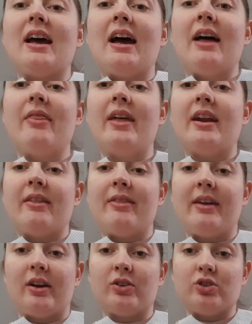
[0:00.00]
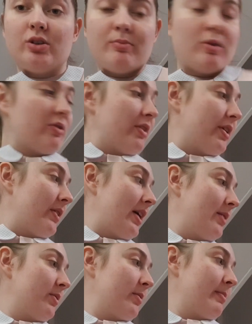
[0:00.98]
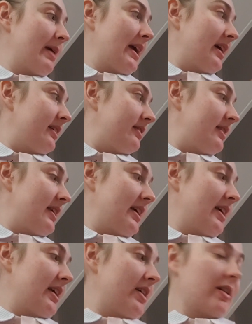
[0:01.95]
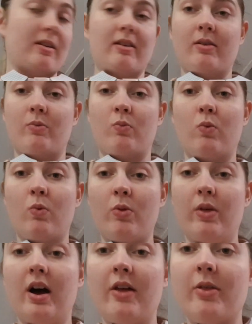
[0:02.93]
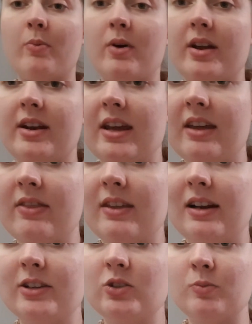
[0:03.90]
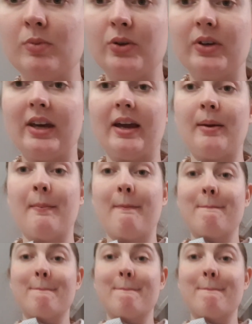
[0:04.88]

And then I think tomorrow I will make the other one in the little blue gingham.